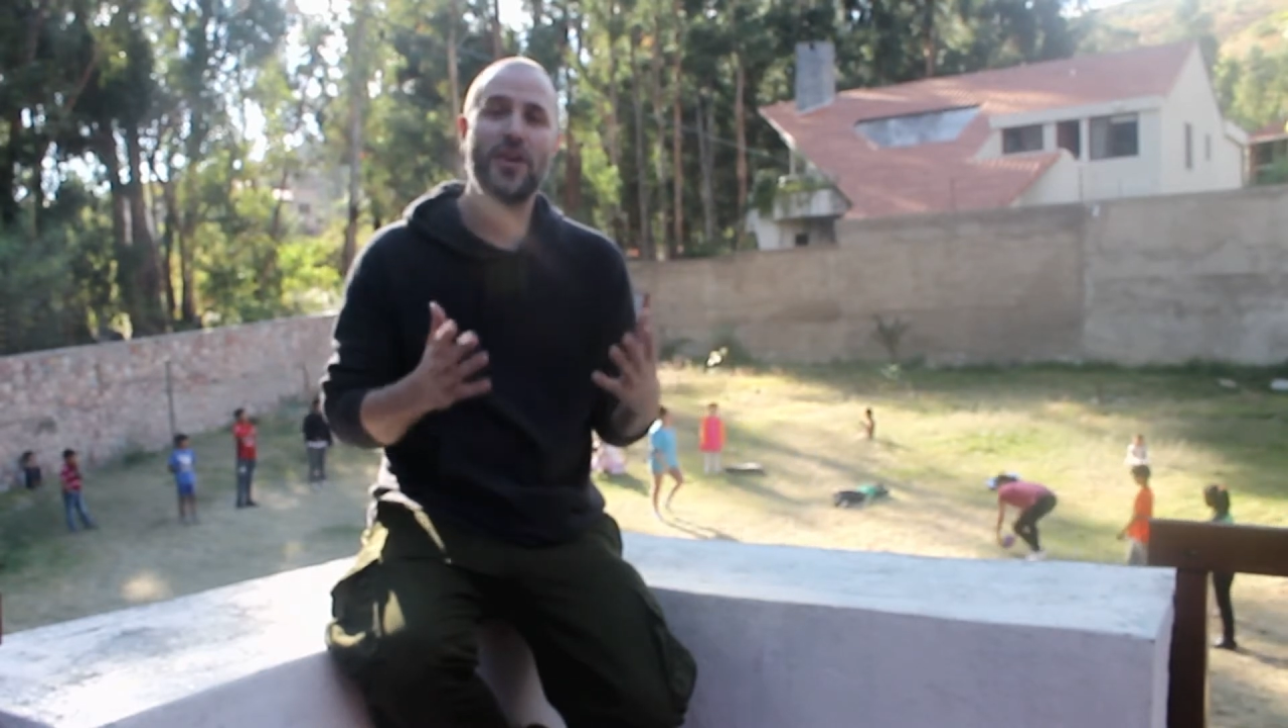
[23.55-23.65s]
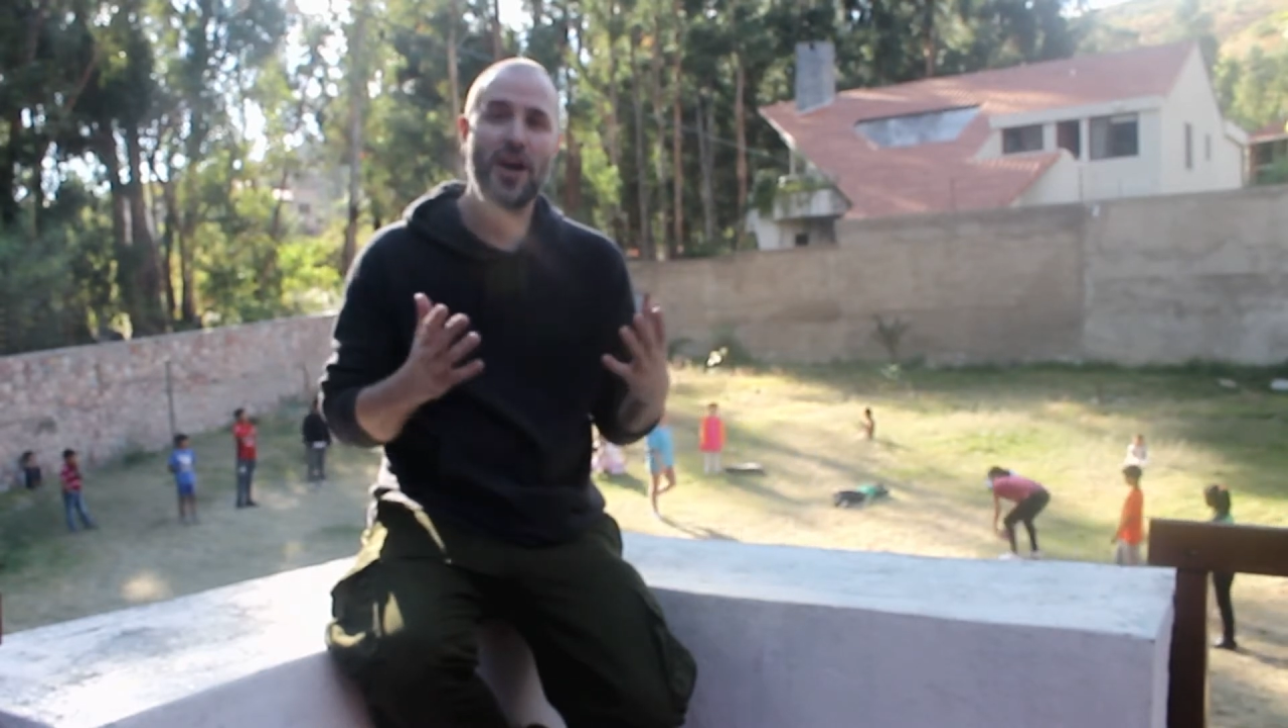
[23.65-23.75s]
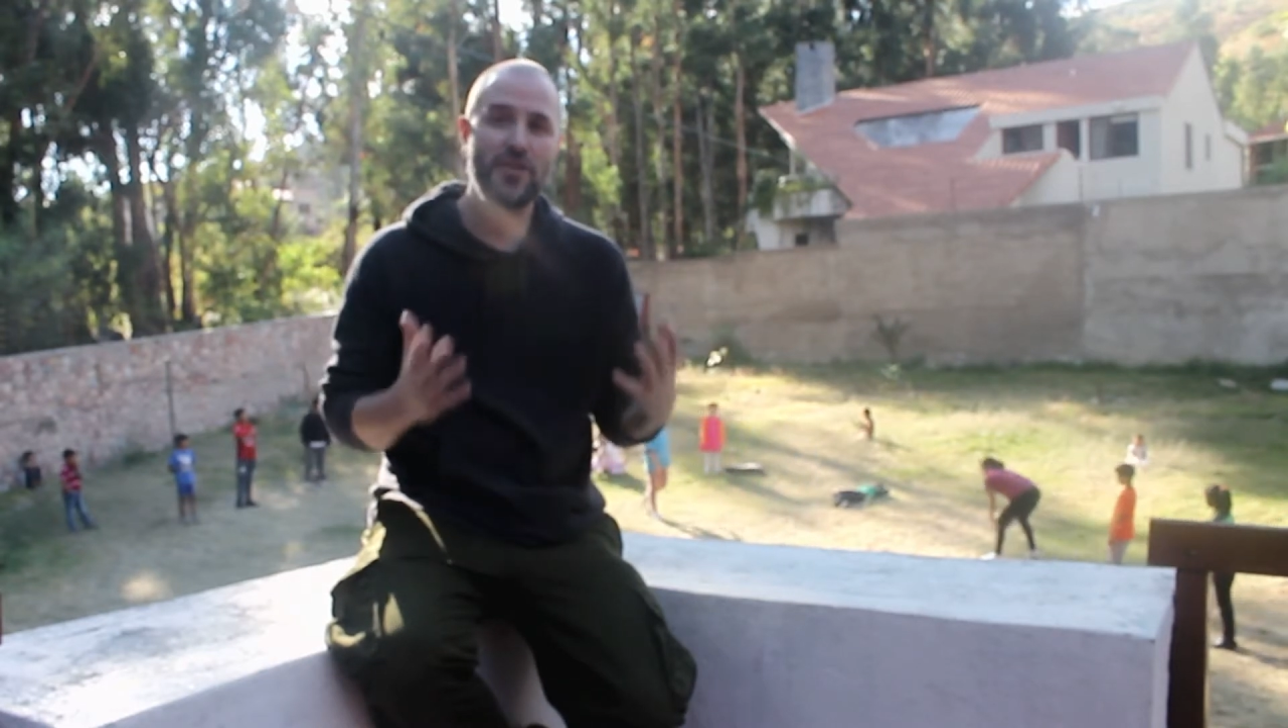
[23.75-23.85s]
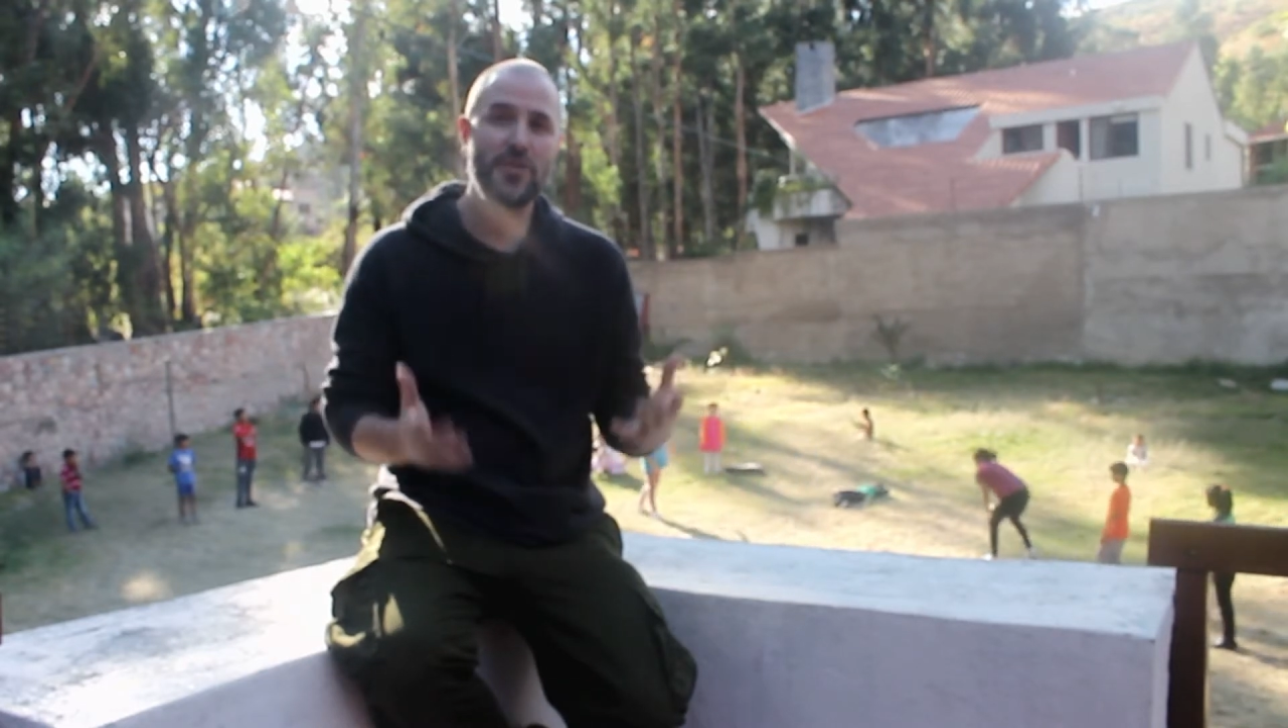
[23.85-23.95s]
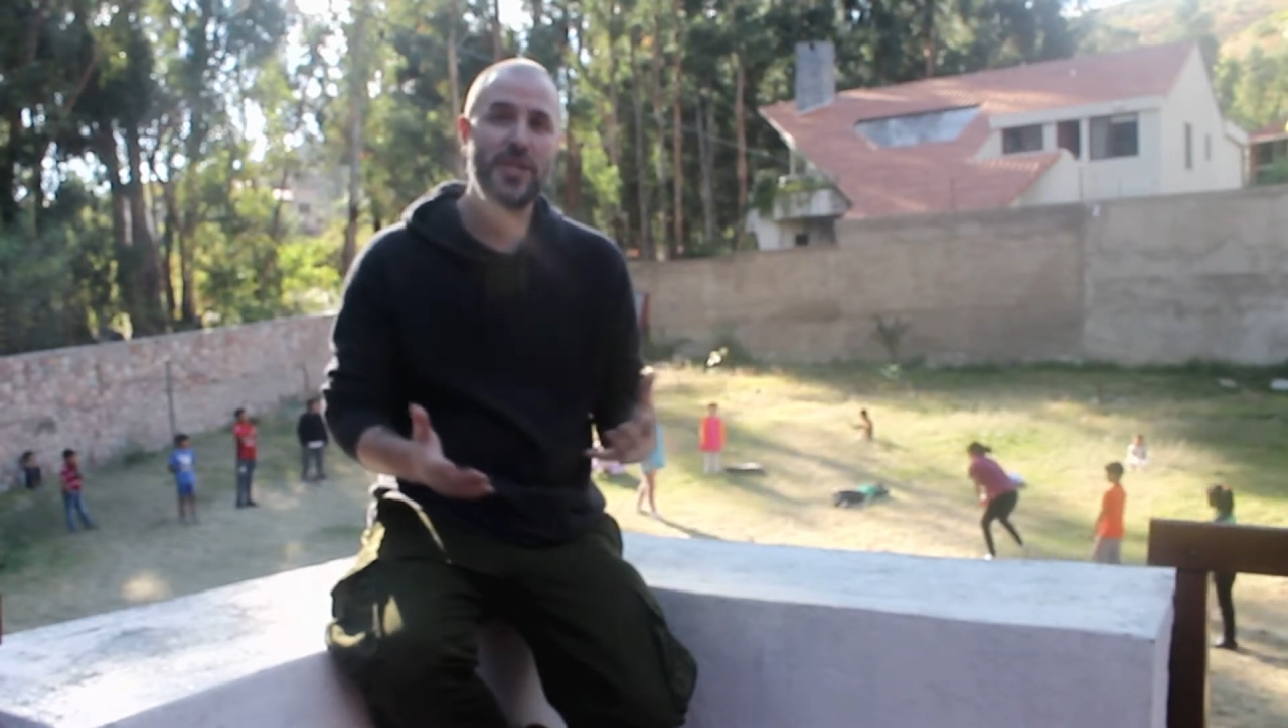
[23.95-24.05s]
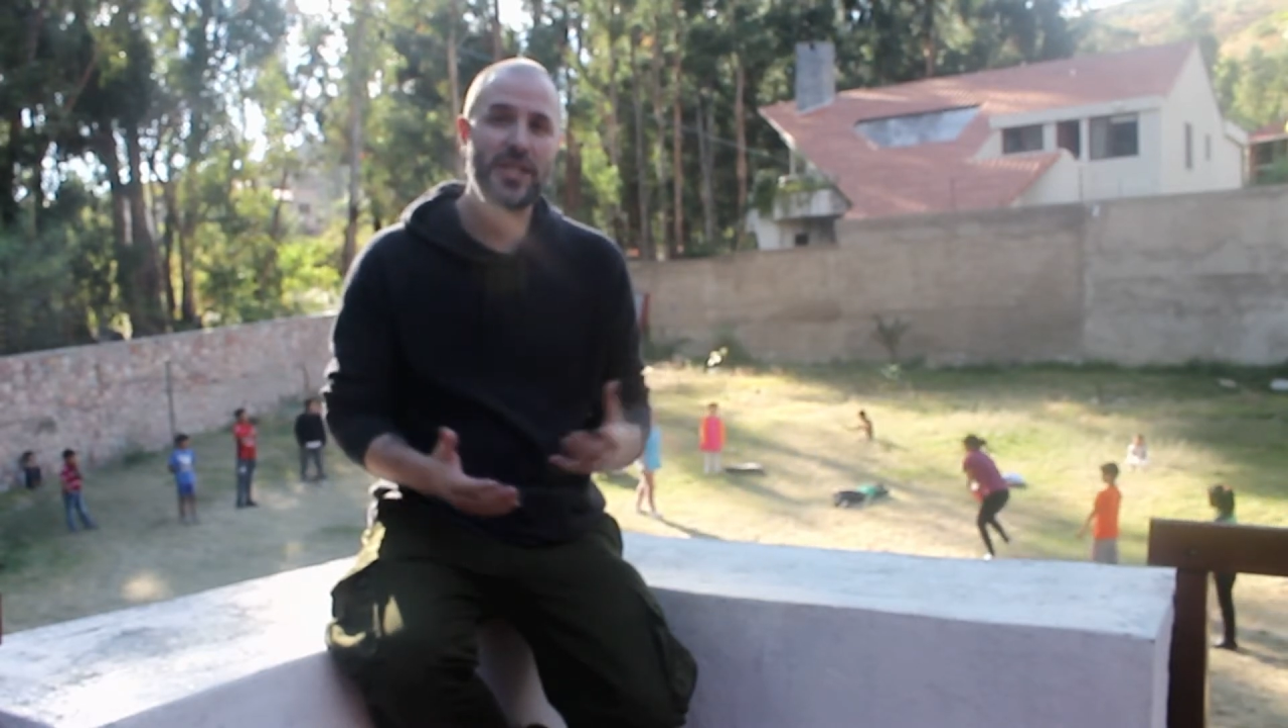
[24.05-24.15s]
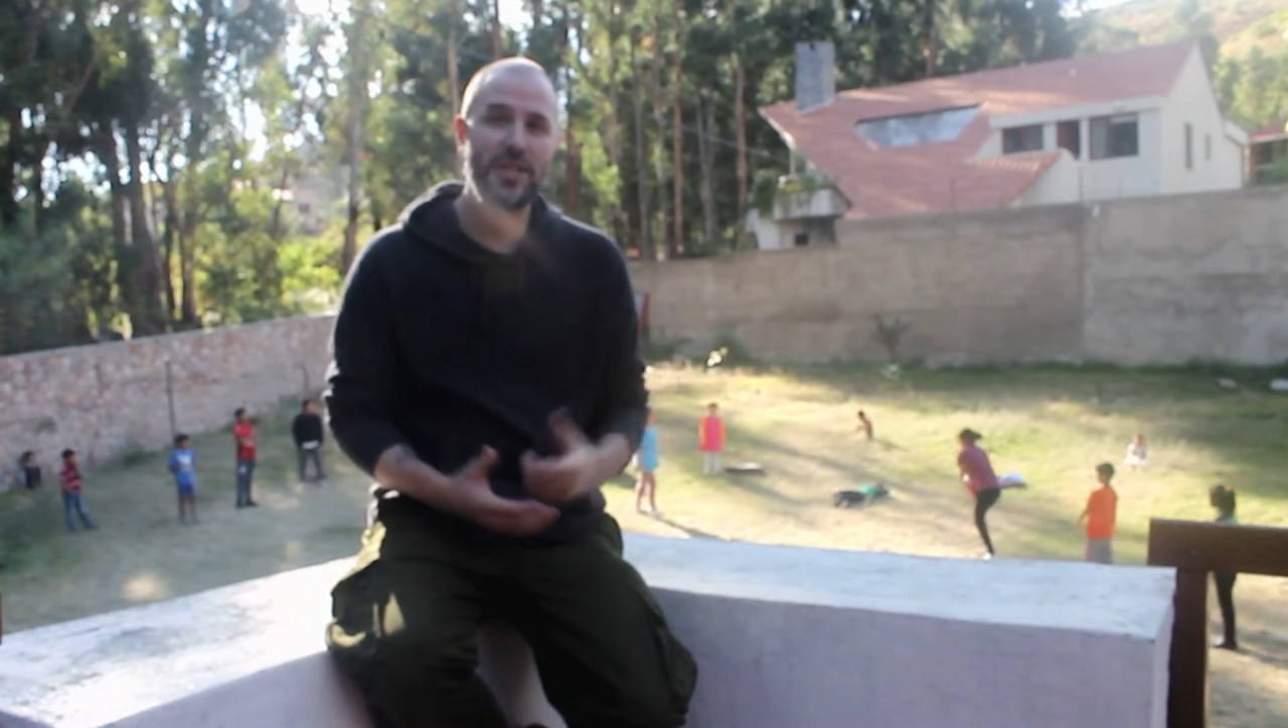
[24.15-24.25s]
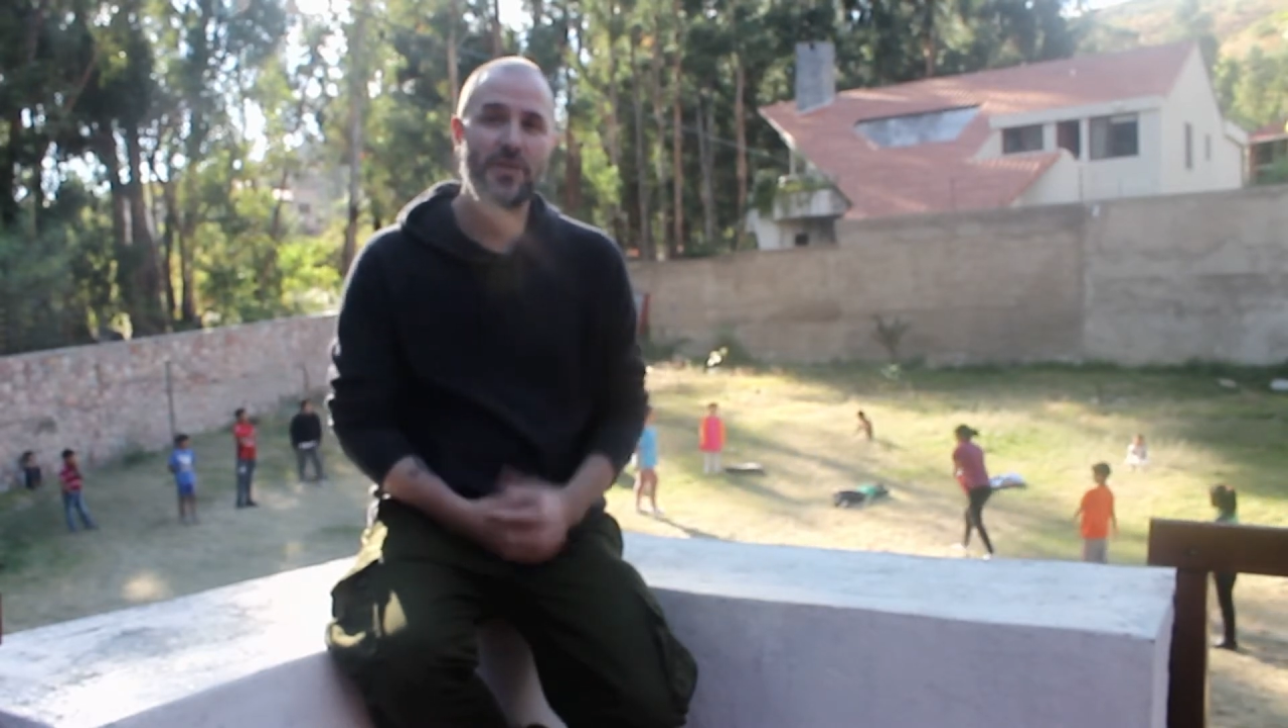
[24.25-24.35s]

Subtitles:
countries in